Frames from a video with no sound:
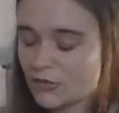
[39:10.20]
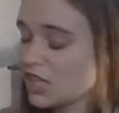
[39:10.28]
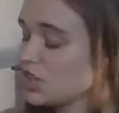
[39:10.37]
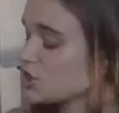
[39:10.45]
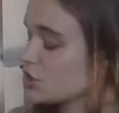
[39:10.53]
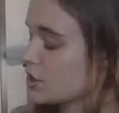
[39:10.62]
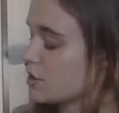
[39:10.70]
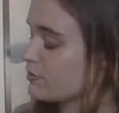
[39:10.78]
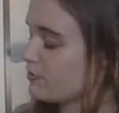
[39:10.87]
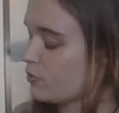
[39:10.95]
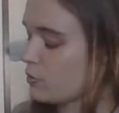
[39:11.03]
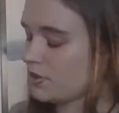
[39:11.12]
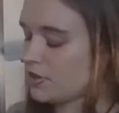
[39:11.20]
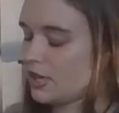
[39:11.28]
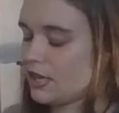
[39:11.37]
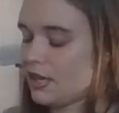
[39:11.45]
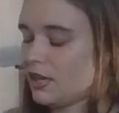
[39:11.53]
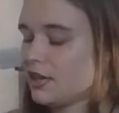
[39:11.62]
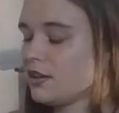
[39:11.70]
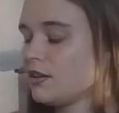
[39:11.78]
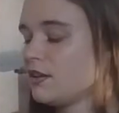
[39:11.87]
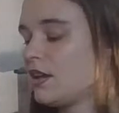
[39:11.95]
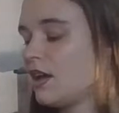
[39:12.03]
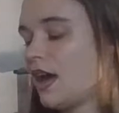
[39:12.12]
insert for the
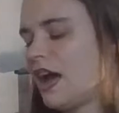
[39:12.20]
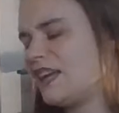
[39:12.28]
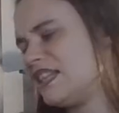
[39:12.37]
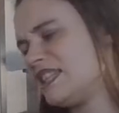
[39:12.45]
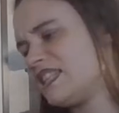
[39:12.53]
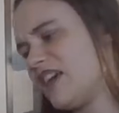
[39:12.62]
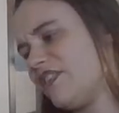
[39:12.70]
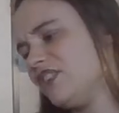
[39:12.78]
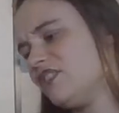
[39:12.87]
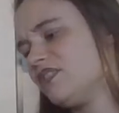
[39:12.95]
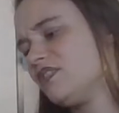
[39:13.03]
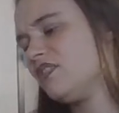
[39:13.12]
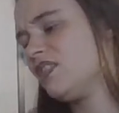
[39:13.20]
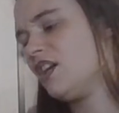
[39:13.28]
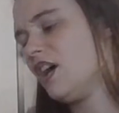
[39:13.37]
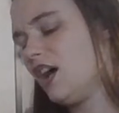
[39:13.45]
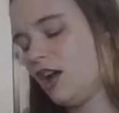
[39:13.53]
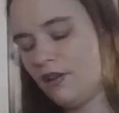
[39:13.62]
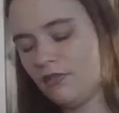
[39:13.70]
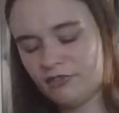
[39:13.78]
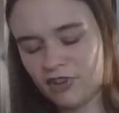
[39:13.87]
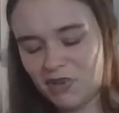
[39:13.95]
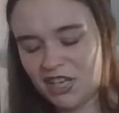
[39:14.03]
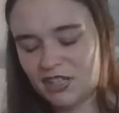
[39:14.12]
ID7
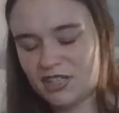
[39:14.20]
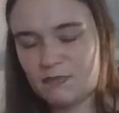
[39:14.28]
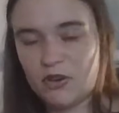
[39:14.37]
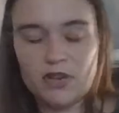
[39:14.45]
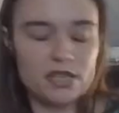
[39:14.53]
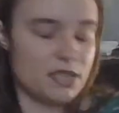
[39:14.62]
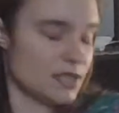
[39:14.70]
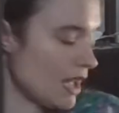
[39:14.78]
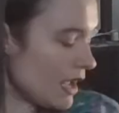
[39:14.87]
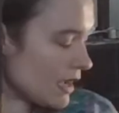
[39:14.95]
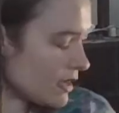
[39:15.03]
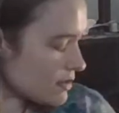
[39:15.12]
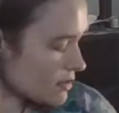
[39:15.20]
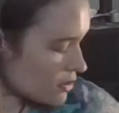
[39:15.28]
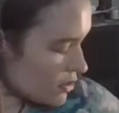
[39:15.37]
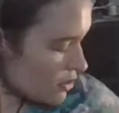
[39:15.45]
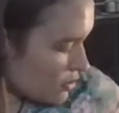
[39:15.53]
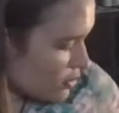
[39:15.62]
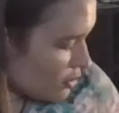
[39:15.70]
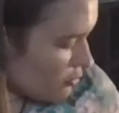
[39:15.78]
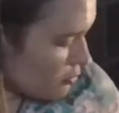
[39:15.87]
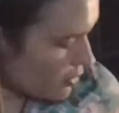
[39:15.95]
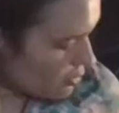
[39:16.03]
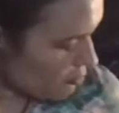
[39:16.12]
from Inspira Designs.
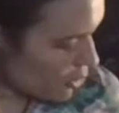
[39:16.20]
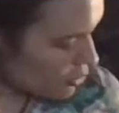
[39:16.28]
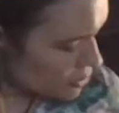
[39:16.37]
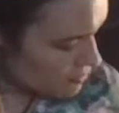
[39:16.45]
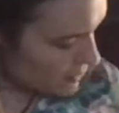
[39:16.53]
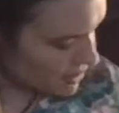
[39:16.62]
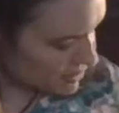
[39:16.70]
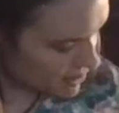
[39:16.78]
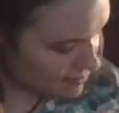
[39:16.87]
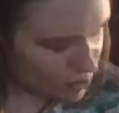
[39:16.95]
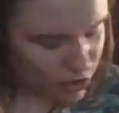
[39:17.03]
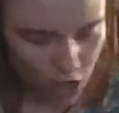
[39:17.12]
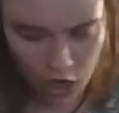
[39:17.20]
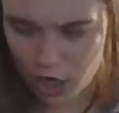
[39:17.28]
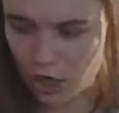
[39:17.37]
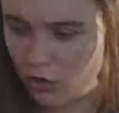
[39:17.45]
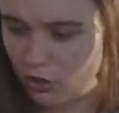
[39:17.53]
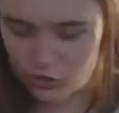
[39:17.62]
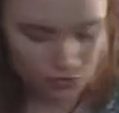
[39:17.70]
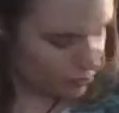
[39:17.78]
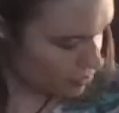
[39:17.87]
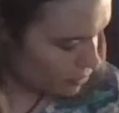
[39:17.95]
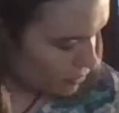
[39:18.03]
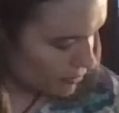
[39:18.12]
So most of my sabers are
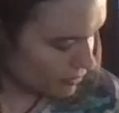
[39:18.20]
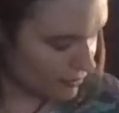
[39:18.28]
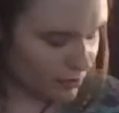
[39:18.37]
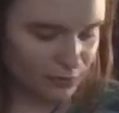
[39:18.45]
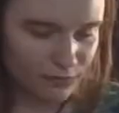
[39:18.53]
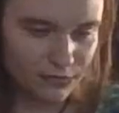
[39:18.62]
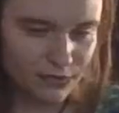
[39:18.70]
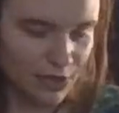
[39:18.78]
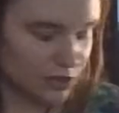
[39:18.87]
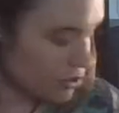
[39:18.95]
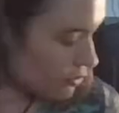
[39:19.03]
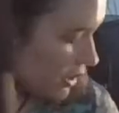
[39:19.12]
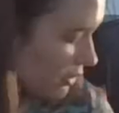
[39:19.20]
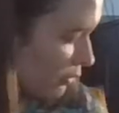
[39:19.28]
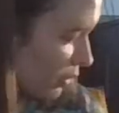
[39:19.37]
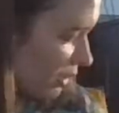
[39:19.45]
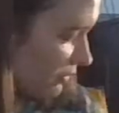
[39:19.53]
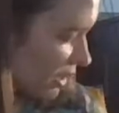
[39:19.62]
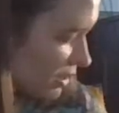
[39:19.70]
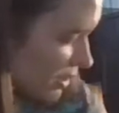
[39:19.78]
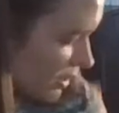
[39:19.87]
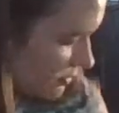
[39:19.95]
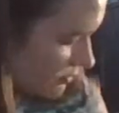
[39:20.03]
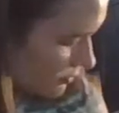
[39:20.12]
that tuning fork effect
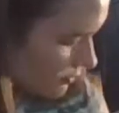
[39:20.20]
again.